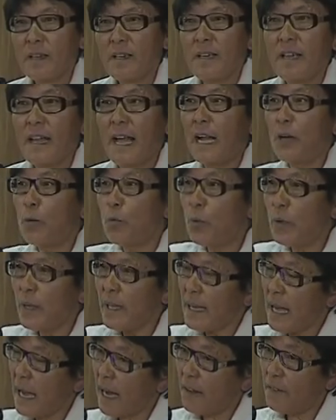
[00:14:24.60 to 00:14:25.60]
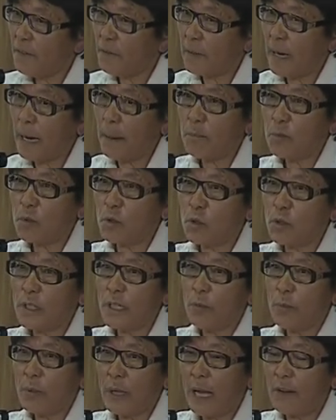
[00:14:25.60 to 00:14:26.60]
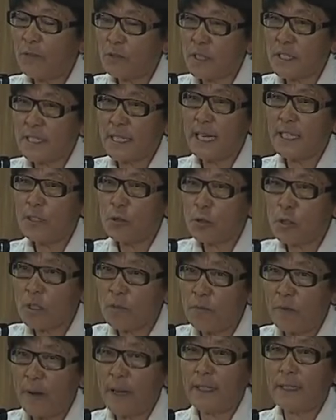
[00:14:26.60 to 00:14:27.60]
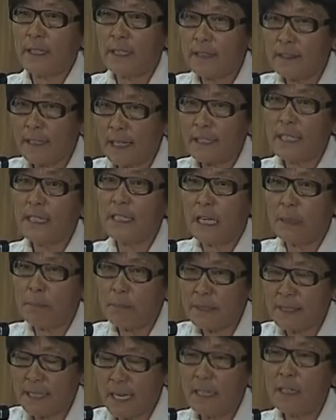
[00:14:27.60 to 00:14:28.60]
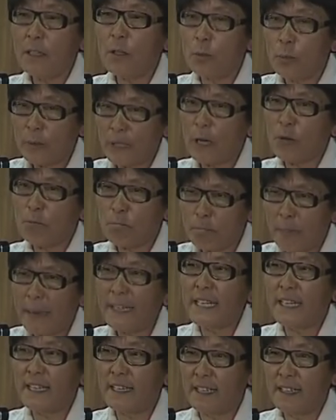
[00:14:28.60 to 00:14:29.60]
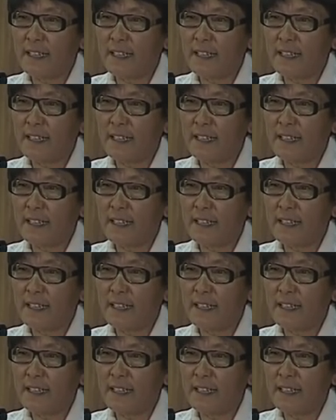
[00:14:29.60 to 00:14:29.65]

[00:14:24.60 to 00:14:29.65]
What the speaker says: And we have resigned to the fact that nothing can be done without money.